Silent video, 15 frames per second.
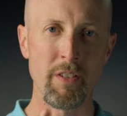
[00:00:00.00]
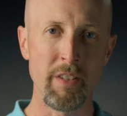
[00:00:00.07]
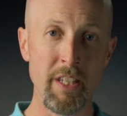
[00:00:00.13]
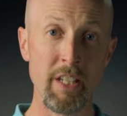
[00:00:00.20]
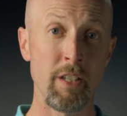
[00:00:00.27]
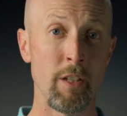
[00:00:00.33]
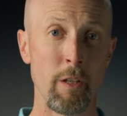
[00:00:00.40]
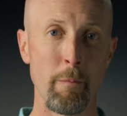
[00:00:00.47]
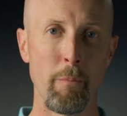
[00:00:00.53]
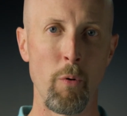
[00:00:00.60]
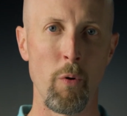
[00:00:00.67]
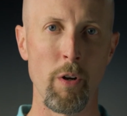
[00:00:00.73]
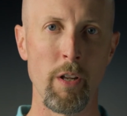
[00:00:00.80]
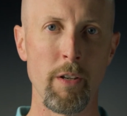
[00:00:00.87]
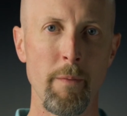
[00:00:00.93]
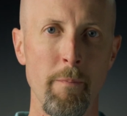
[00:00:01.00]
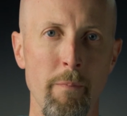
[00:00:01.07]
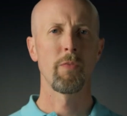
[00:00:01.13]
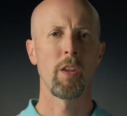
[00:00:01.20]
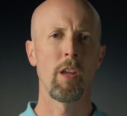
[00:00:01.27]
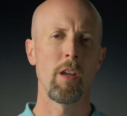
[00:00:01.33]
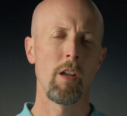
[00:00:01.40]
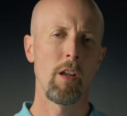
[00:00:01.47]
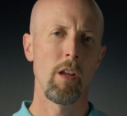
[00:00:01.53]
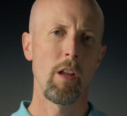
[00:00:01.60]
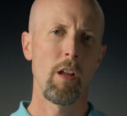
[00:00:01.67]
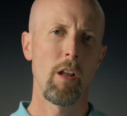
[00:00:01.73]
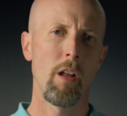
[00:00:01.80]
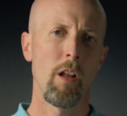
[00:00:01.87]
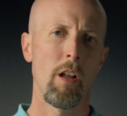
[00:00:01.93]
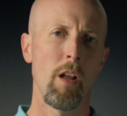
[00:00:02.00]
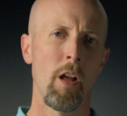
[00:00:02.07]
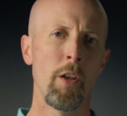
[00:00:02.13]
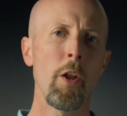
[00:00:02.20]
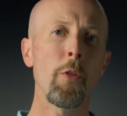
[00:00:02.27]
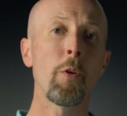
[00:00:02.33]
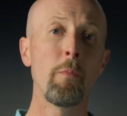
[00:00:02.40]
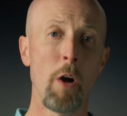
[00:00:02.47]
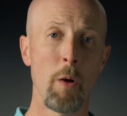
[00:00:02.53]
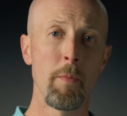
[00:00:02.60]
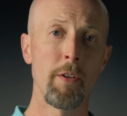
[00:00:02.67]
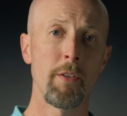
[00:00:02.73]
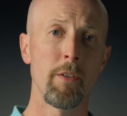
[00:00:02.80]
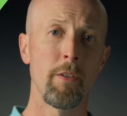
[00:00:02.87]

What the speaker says: this is important. Another moment